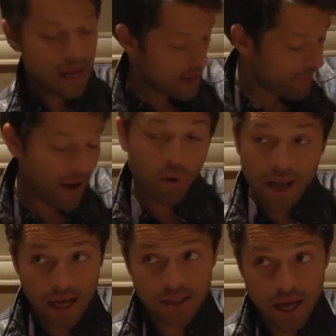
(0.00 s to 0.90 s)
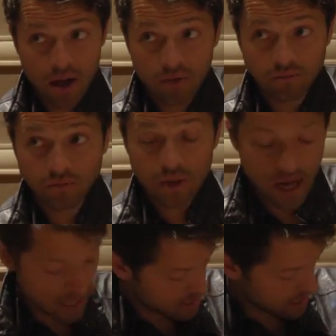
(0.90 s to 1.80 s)
If I were Castiel,
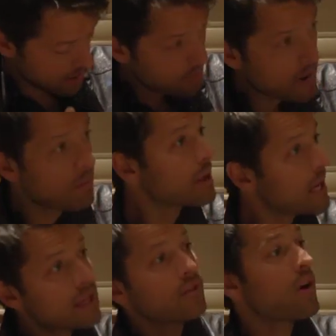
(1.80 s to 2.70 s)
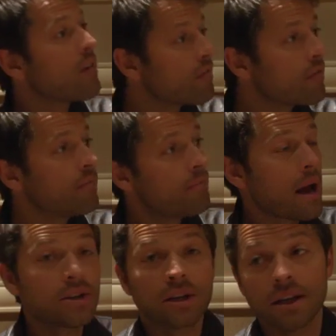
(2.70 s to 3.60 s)
I would be able to get this off
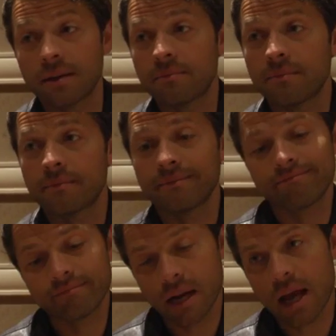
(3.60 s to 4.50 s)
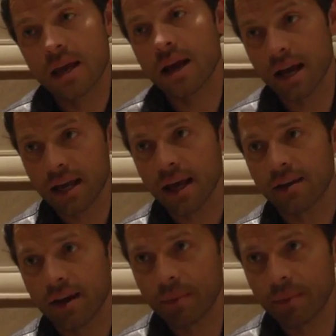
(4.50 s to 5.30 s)
magically, but I can't.